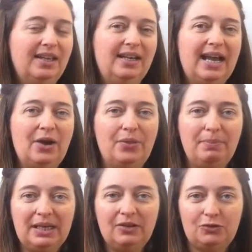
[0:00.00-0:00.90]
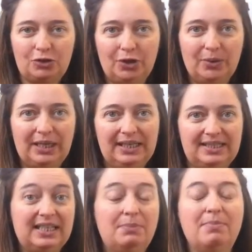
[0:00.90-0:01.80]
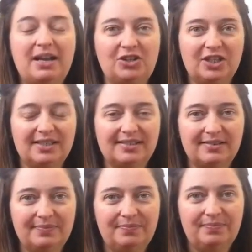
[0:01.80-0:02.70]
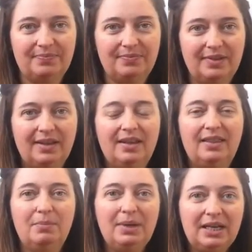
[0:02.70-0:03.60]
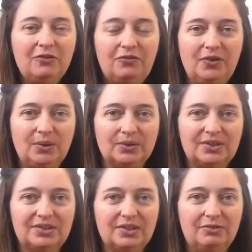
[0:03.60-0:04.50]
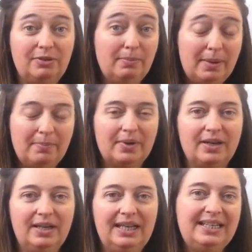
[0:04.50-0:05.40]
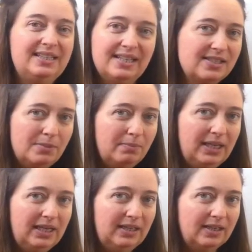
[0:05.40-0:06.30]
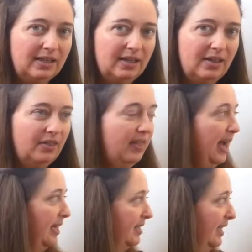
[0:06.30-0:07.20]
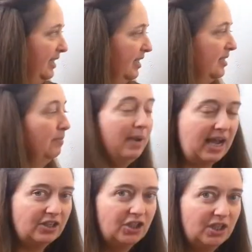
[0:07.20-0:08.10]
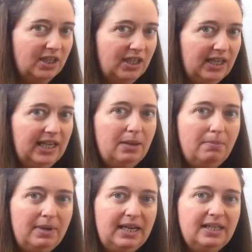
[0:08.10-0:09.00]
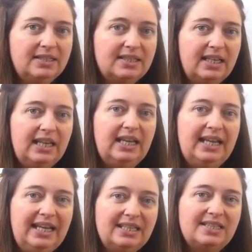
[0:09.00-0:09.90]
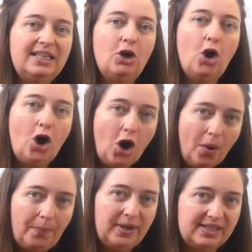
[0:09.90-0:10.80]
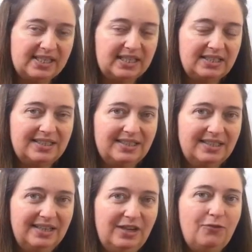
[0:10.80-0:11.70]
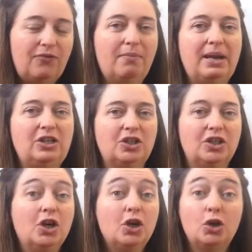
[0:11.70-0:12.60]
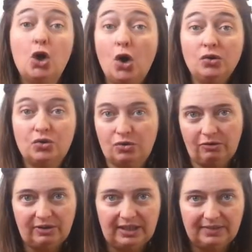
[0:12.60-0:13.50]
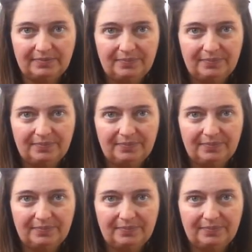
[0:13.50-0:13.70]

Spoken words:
Now, the meaning of true is that it matches. The meaning of false, remember, it doesn't mean that it doesn't match. It means it's the opposite information, contrary.